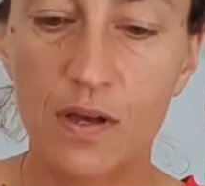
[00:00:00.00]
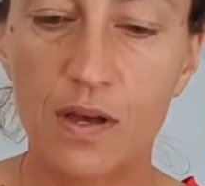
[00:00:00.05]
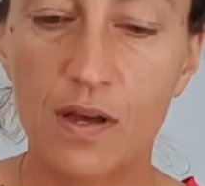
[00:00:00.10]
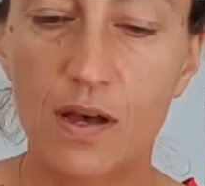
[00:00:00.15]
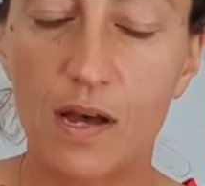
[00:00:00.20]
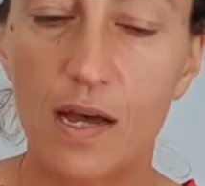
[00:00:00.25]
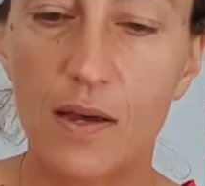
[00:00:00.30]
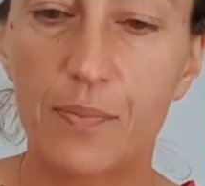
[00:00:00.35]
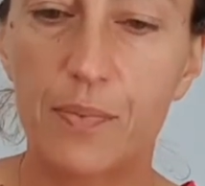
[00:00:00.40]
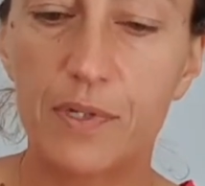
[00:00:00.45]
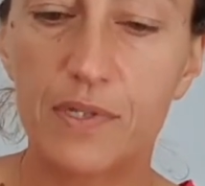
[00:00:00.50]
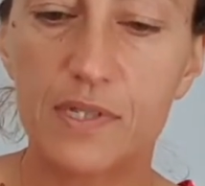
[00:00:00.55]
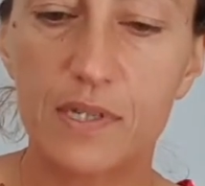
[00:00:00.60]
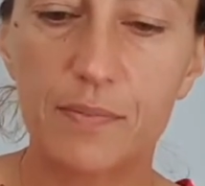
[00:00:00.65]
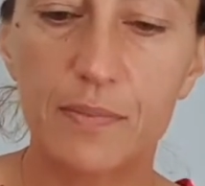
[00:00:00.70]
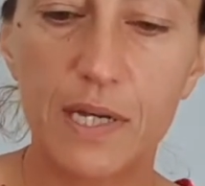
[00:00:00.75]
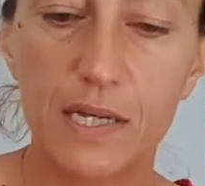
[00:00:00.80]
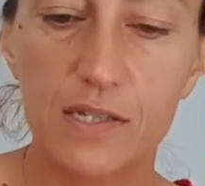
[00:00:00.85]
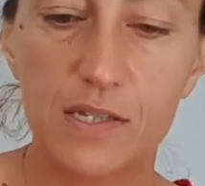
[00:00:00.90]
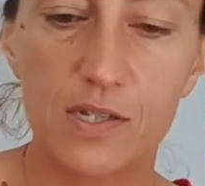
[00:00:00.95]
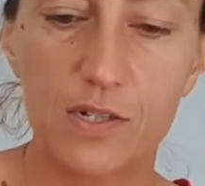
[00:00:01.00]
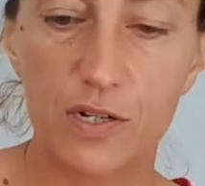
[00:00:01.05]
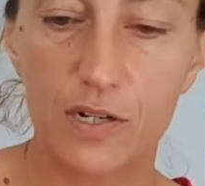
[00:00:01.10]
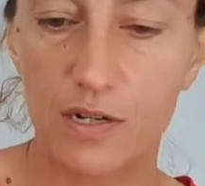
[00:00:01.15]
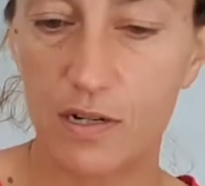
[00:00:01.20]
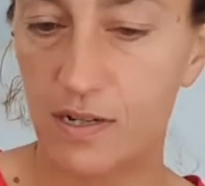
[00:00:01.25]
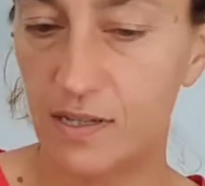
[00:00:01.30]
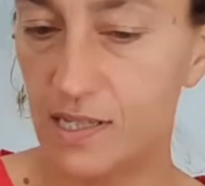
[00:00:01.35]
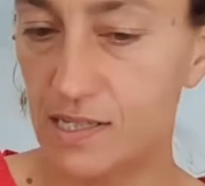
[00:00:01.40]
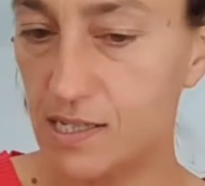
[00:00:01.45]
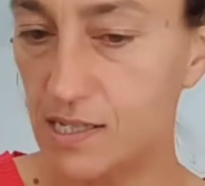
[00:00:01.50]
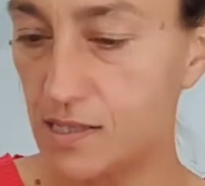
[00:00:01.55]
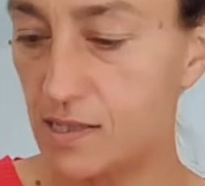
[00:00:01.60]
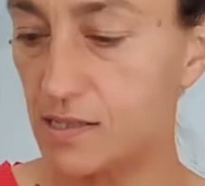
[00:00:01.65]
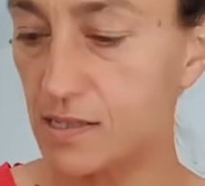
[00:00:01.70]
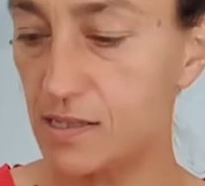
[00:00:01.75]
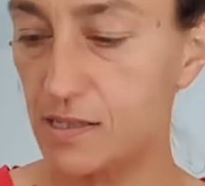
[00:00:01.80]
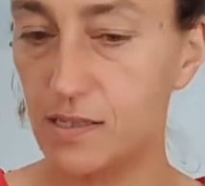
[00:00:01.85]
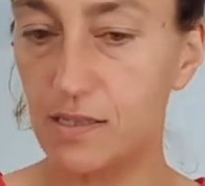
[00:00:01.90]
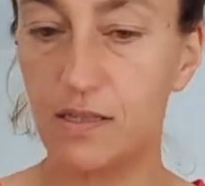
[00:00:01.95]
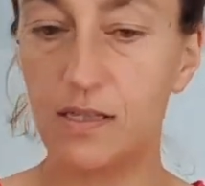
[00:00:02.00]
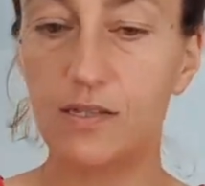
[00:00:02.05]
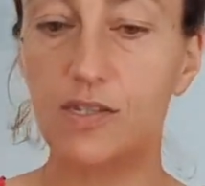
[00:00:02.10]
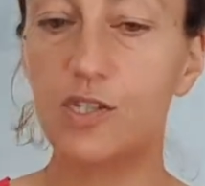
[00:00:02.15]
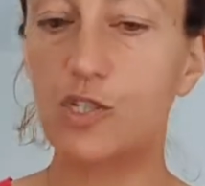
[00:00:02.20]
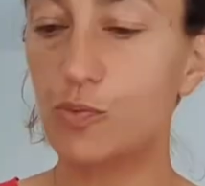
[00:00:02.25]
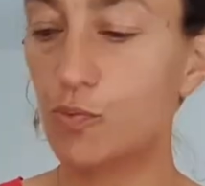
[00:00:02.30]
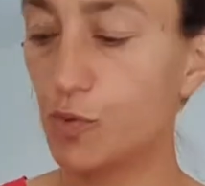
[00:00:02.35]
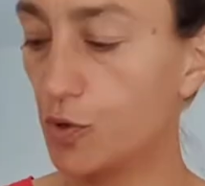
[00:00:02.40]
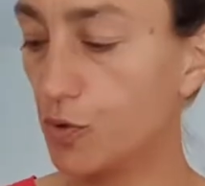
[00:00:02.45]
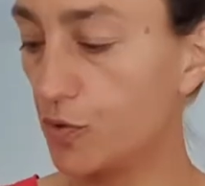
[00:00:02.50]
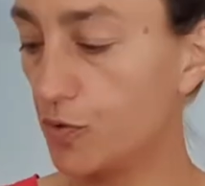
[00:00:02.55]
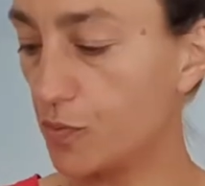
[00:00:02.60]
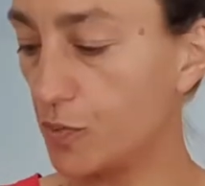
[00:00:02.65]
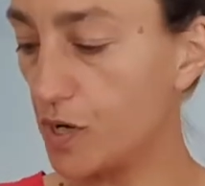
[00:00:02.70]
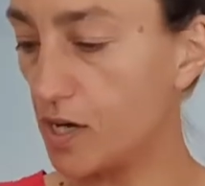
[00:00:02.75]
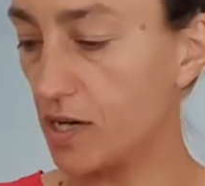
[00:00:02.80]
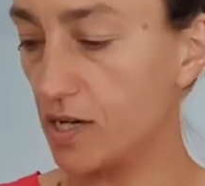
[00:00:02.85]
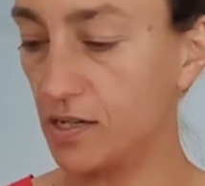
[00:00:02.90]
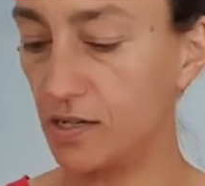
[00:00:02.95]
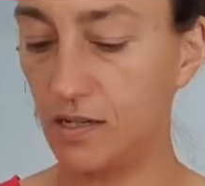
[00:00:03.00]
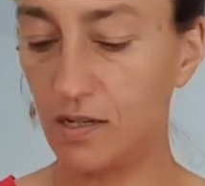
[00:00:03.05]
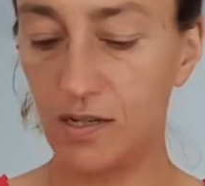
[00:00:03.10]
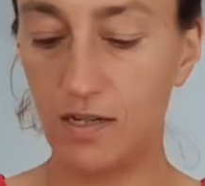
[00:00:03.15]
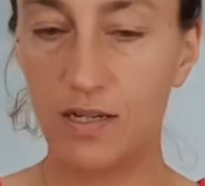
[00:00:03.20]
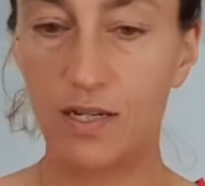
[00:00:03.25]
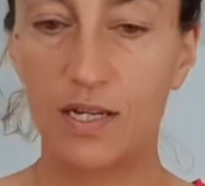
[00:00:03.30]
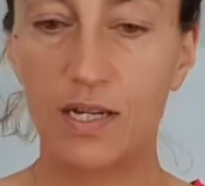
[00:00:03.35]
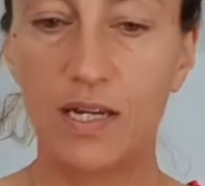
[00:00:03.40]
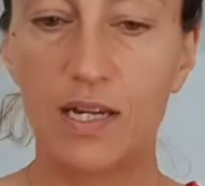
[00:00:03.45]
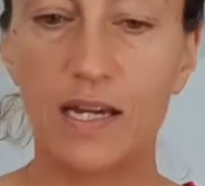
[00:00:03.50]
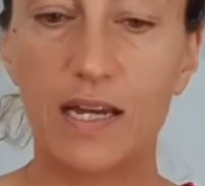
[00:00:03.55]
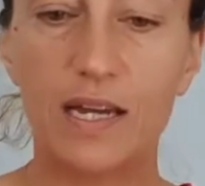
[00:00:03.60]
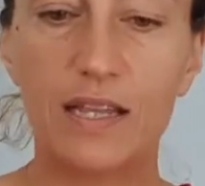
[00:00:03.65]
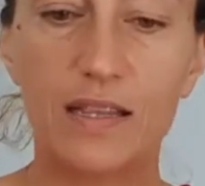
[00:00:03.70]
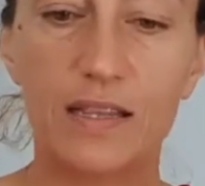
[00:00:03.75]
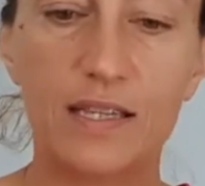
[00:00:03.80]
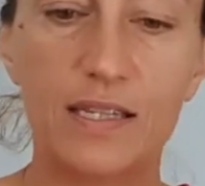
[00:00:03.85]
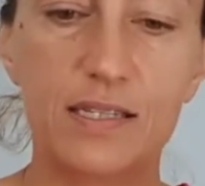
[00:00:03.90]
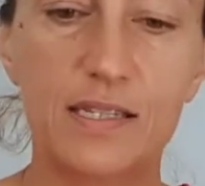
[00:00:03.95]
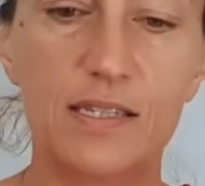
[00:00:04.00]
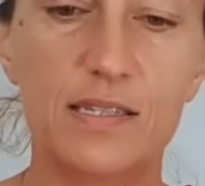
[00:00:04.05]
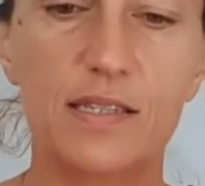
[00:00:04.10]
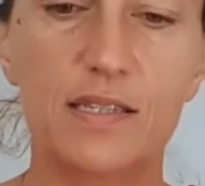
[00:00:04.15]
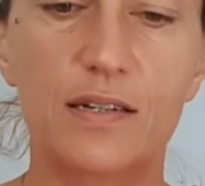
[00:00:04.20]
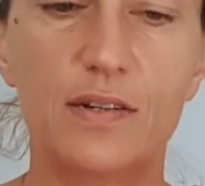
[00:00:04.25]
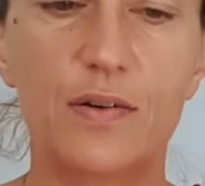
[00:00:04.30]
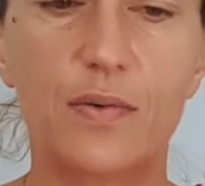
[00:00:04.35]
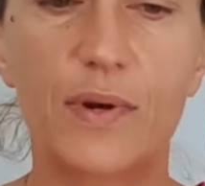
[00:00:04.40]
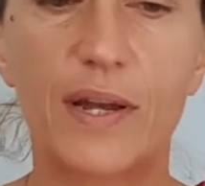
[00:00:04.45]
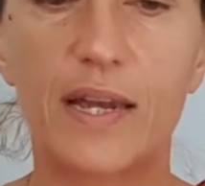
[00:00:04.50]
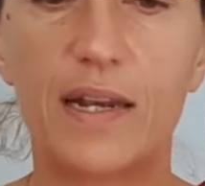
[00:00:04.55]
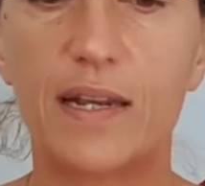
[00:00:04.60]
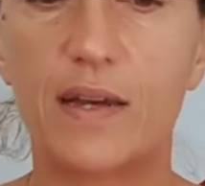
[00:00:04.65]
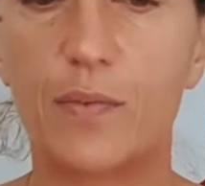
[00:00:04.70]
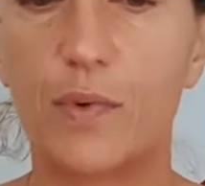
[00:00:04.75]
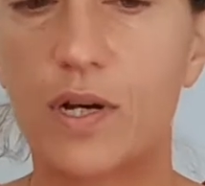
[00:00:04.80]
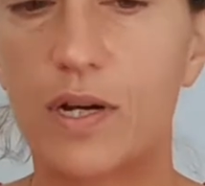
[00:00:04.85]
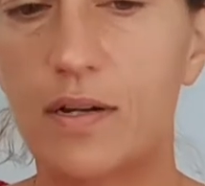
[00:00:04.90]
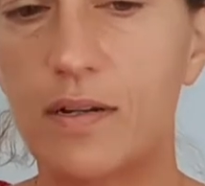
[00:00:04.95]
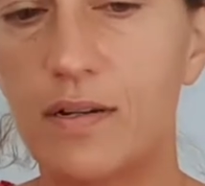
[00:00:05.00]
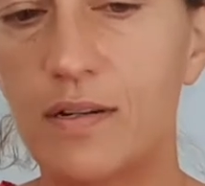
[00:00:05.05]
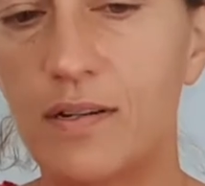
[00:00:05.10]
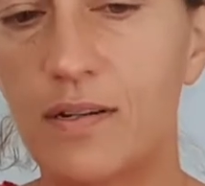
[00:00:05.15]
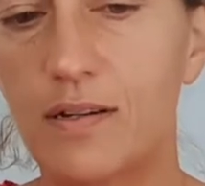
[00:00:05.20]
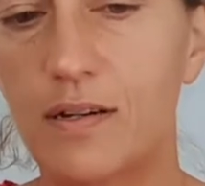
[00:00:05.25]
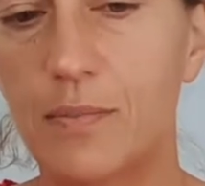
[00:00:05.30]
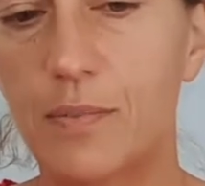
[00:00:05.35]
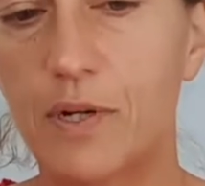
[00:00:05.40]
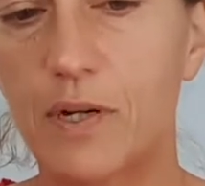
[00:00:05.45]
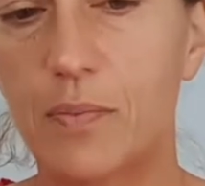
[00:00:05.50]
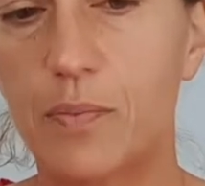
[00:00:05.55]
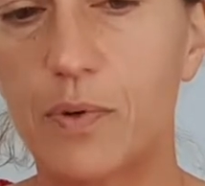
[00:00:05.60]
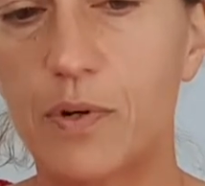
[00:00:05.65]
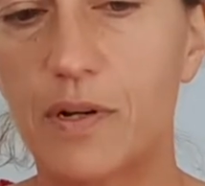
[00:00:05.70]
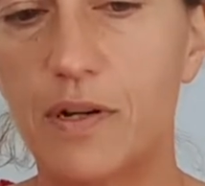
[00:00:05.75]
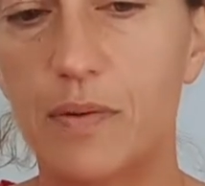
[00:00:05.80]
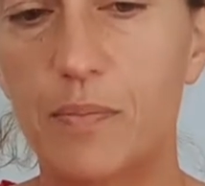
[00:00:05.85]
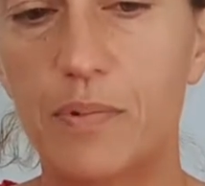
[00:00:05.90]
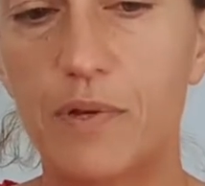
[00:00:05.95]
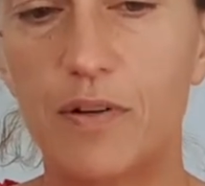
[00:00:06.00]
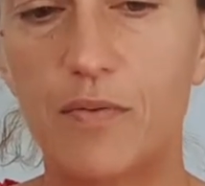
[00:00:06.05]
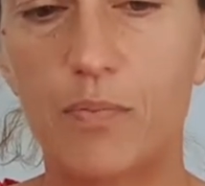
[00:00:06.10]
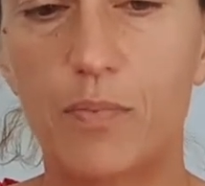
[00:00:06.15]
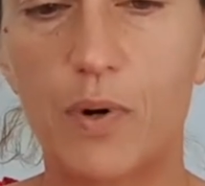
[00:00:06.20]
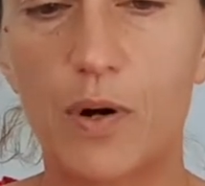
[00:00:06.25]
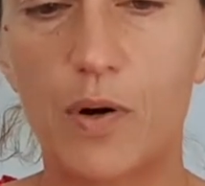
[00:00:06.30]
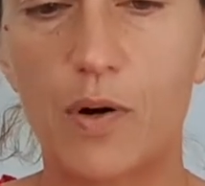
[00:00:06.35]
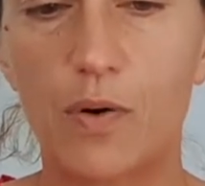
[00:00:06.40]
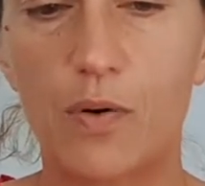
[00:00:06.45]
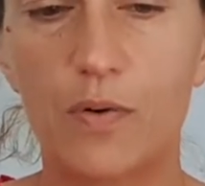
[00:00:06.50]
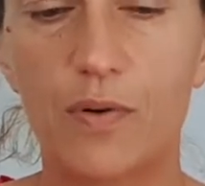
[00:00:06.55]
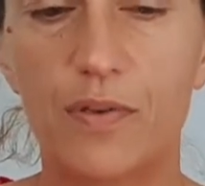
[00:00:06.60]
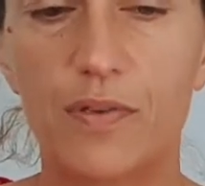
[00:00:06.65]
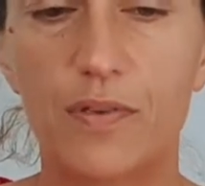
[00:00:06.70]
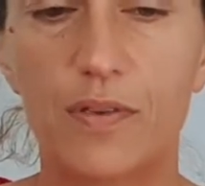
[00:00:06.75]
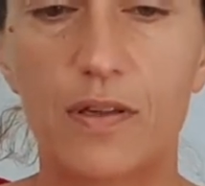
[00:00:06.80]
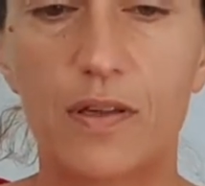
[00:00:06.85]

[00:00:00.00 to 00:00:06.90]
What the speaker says: I put some mustard. This is the smooth one, and this is the grainy one. I'm gonna put a bit of both.